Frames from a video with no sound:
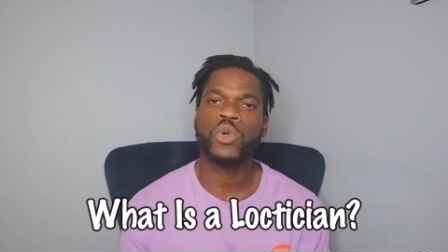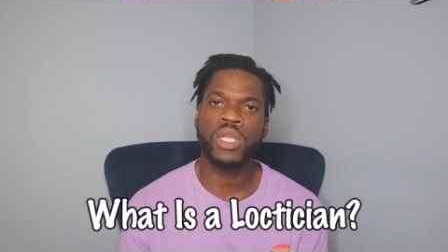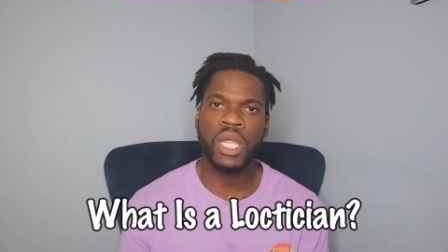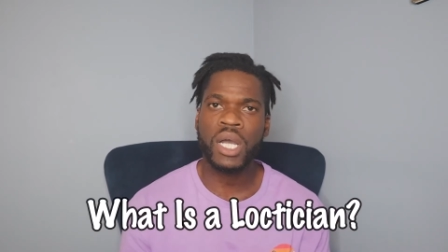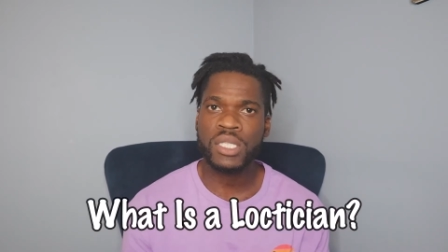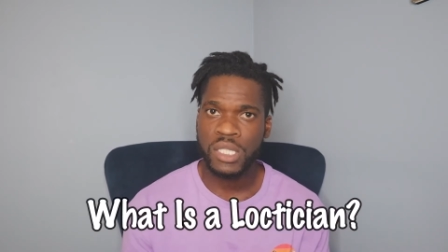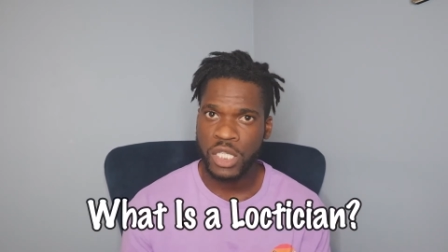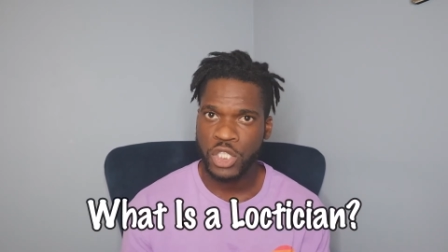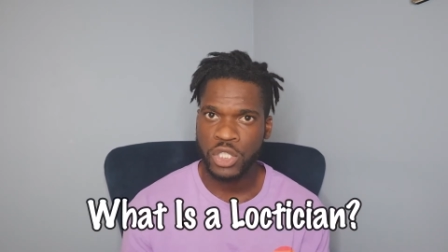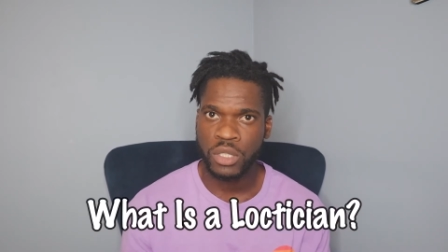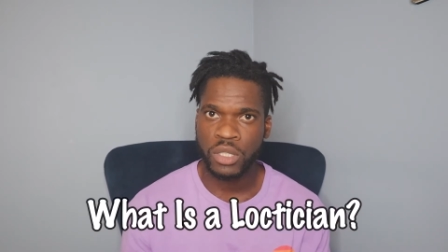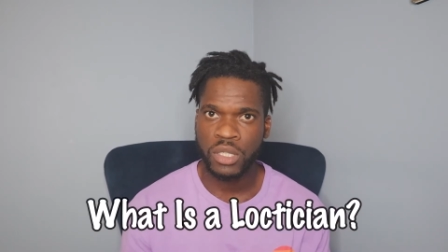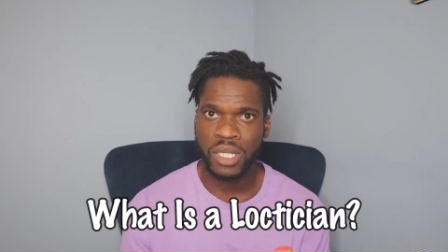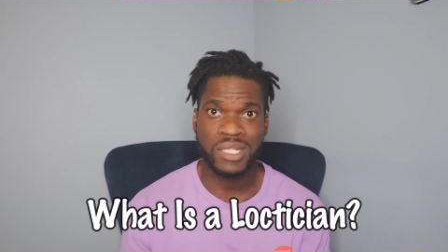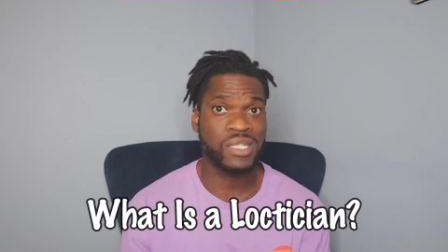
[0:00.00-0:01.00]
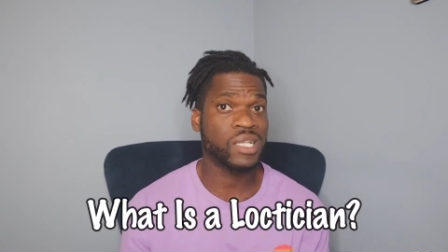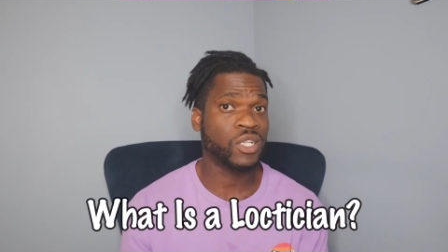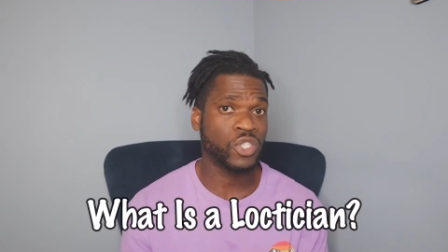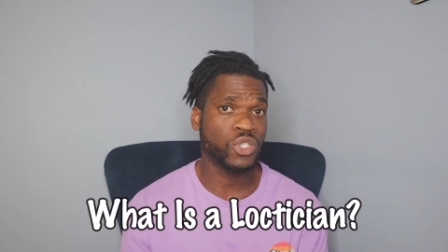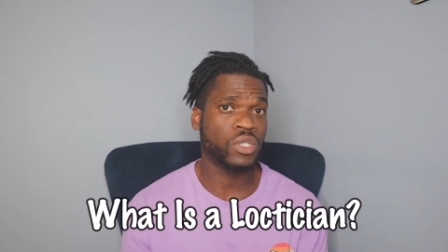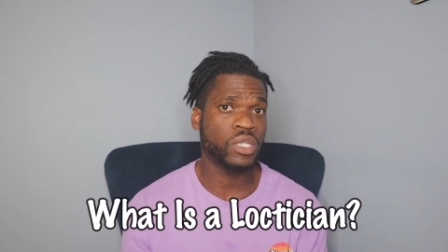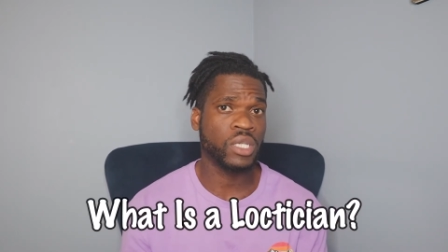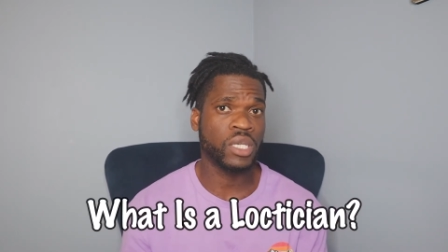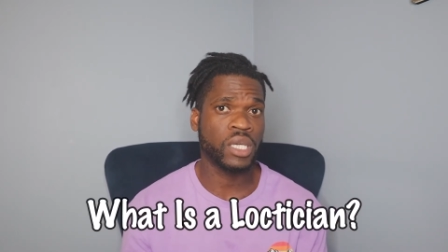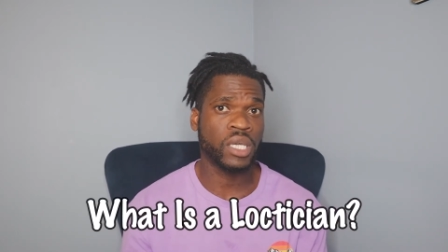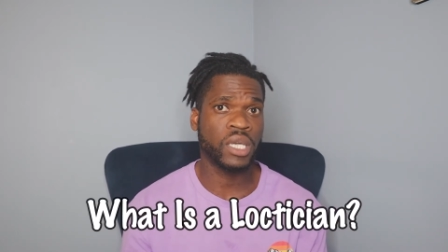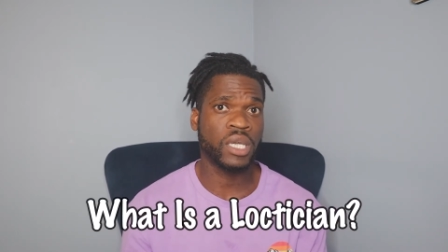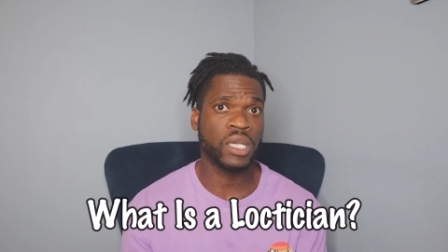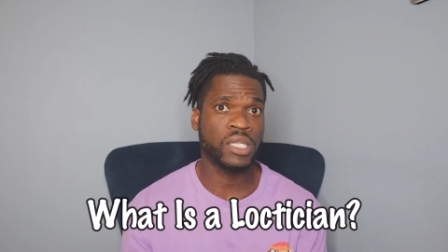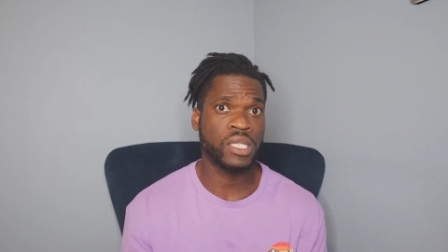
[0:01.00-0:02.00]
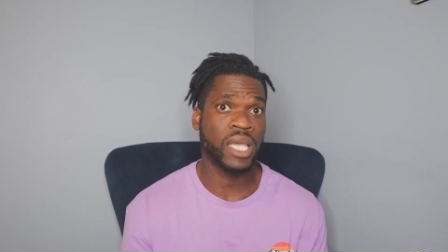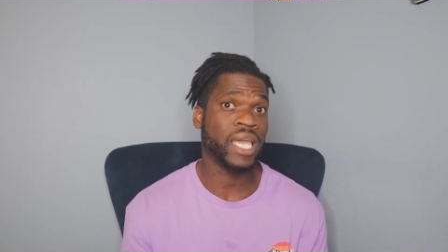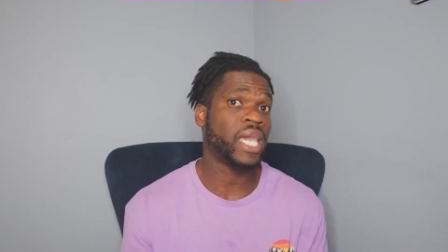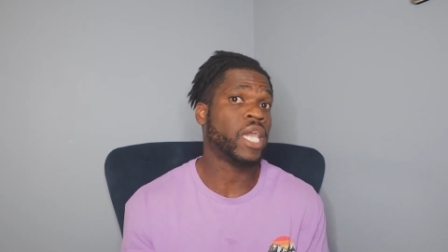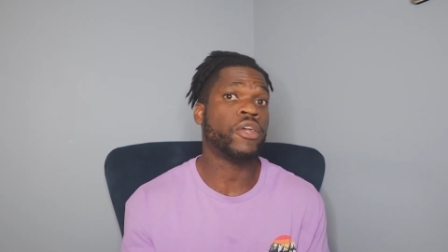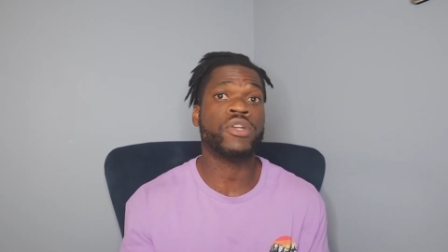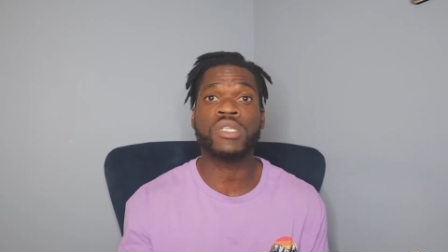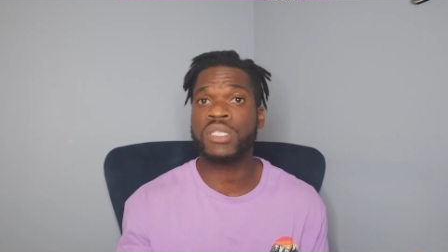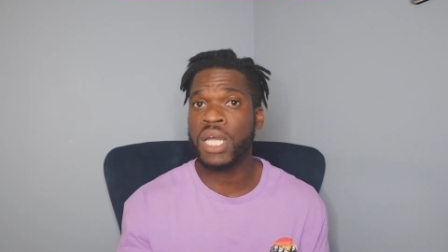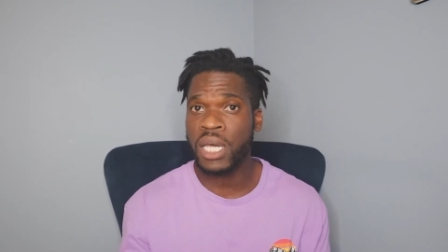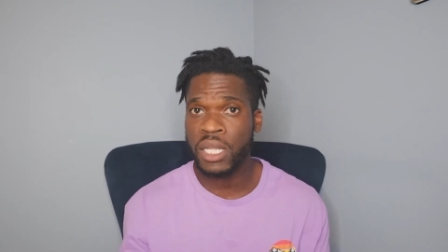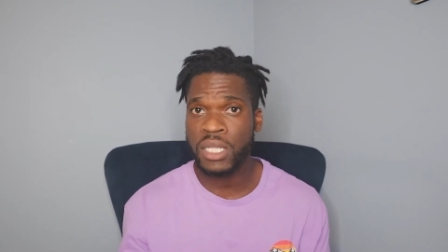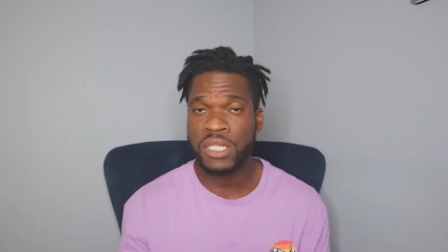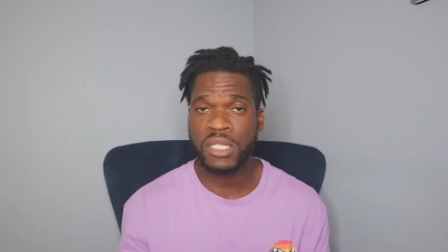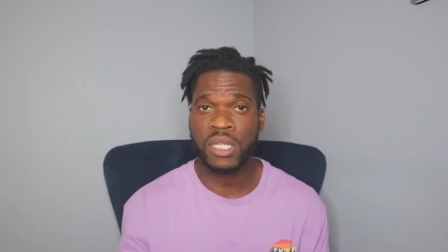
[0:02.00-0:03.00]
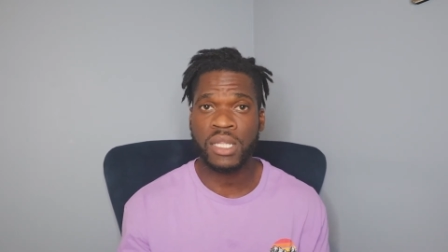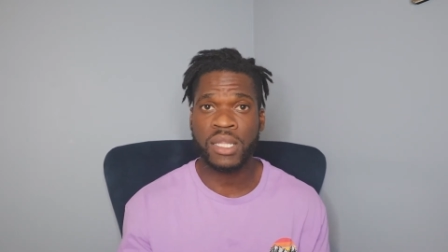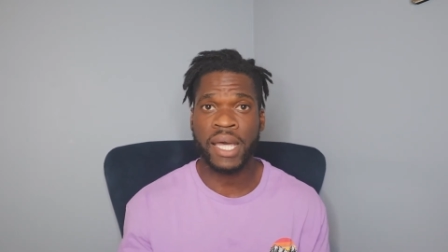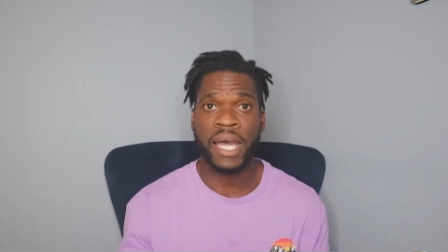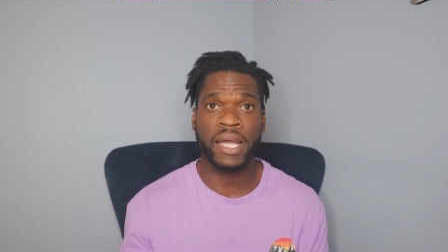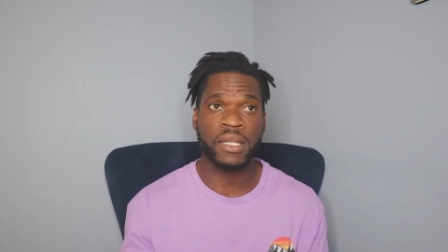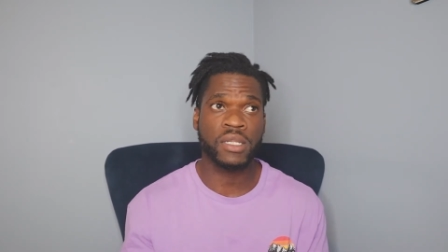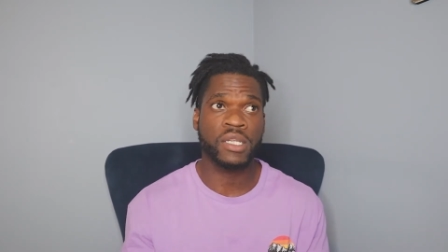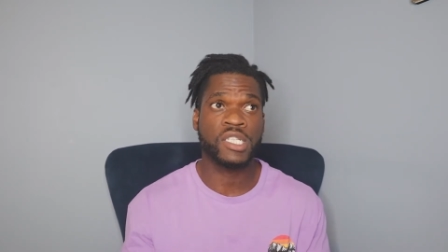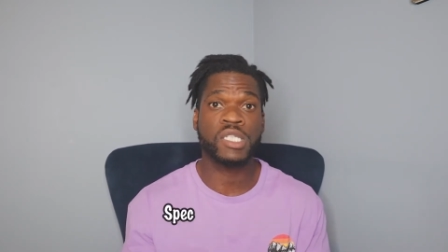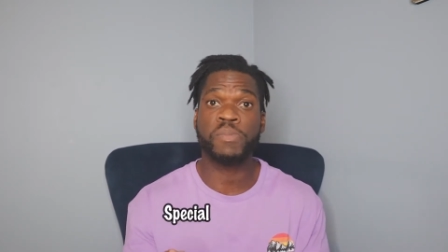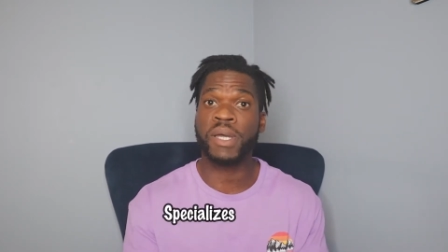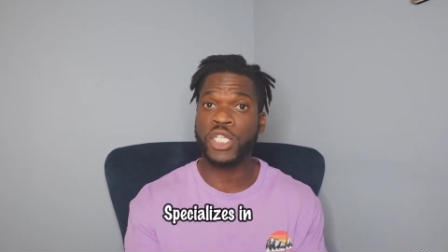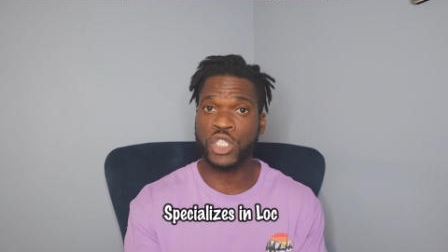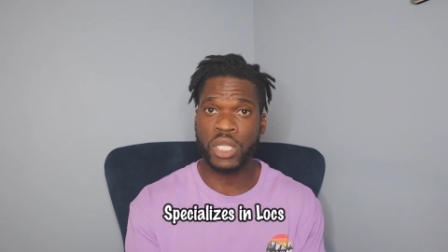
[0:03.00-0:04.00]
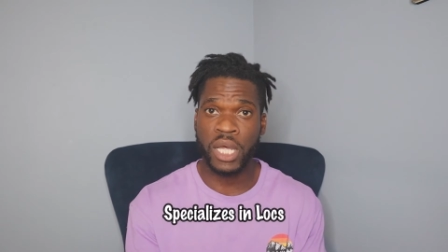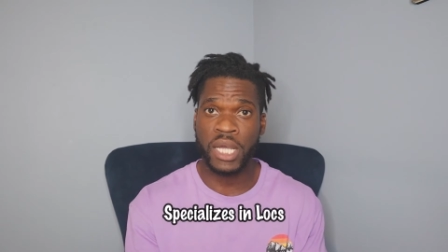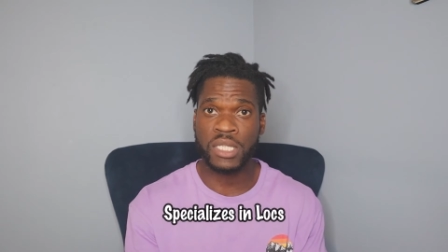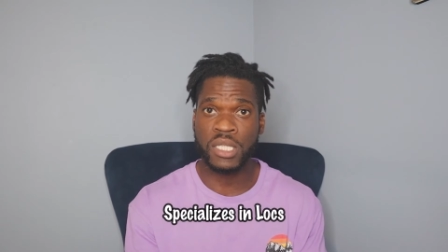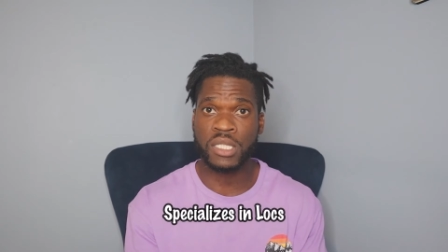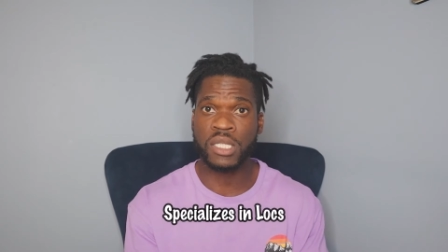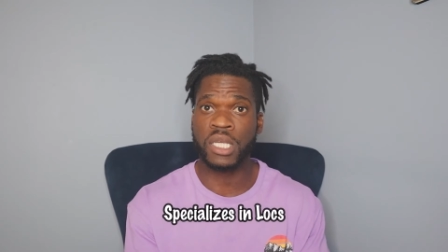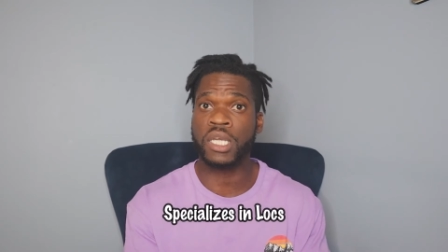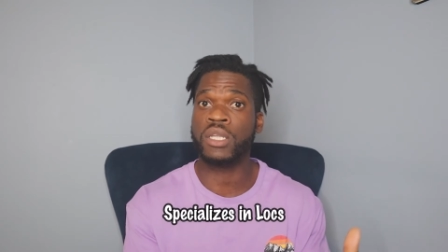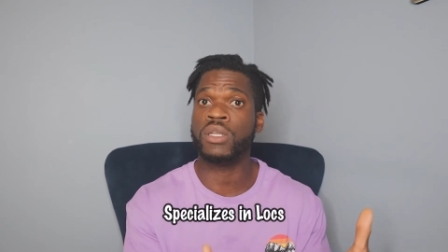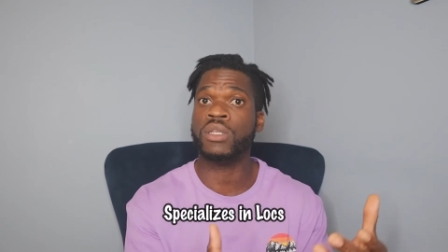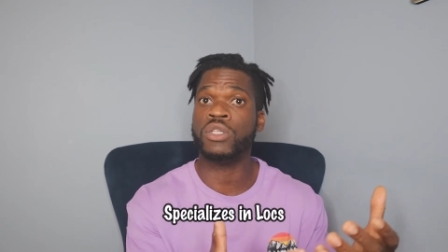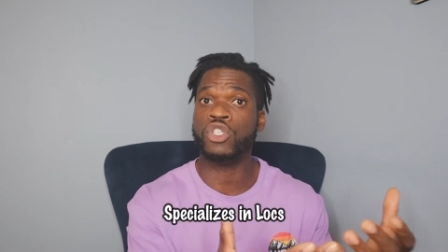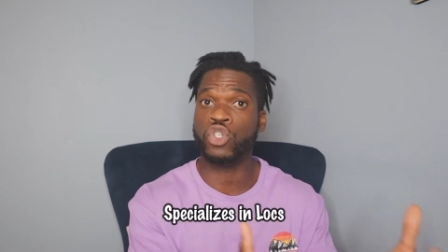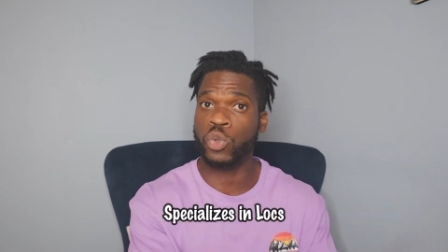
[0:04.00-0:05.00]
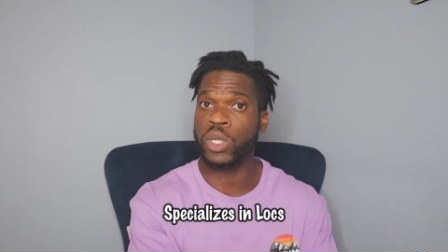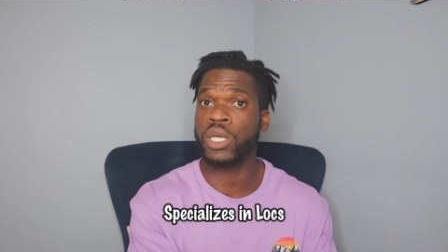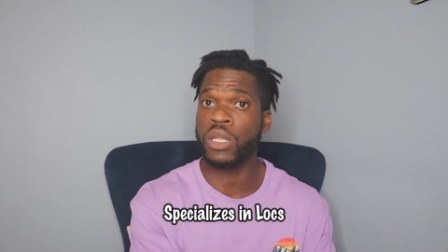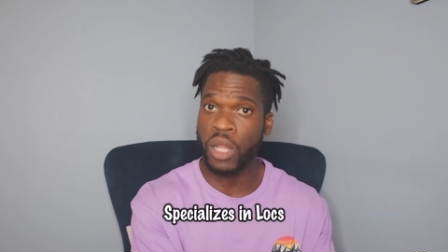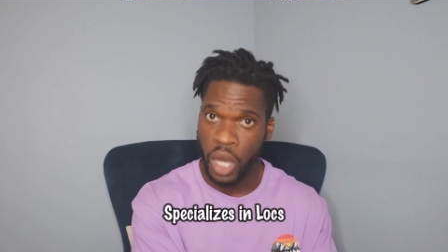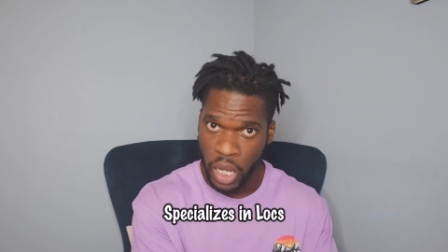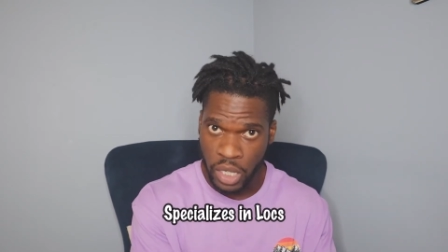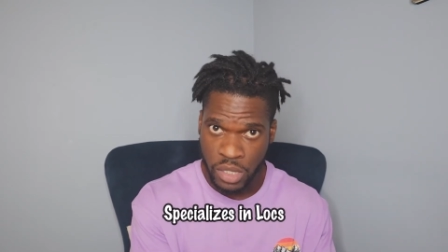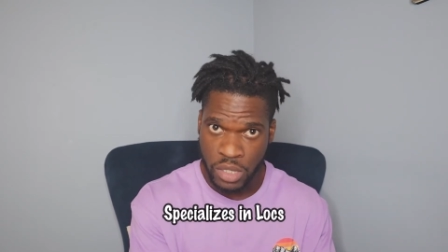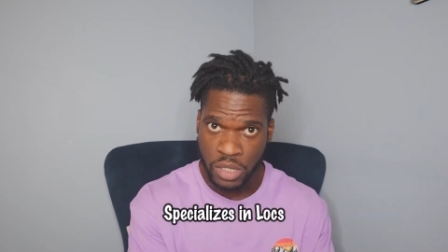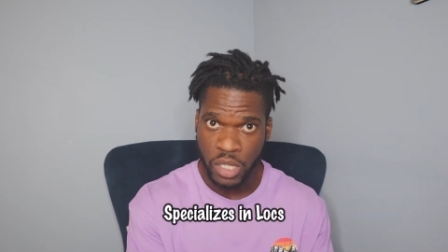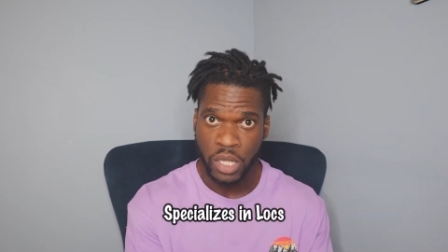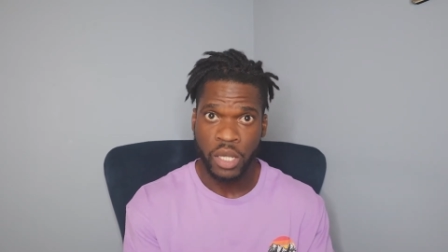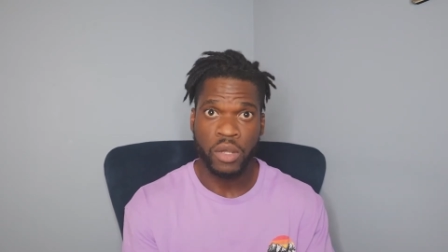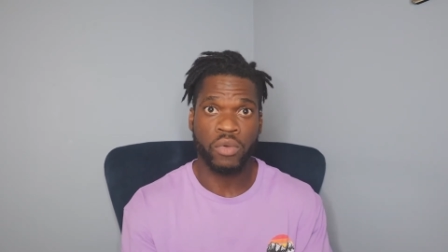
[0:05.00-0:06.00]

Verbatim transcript: So a loctician essentially is a hairstylist that specializes in doing locks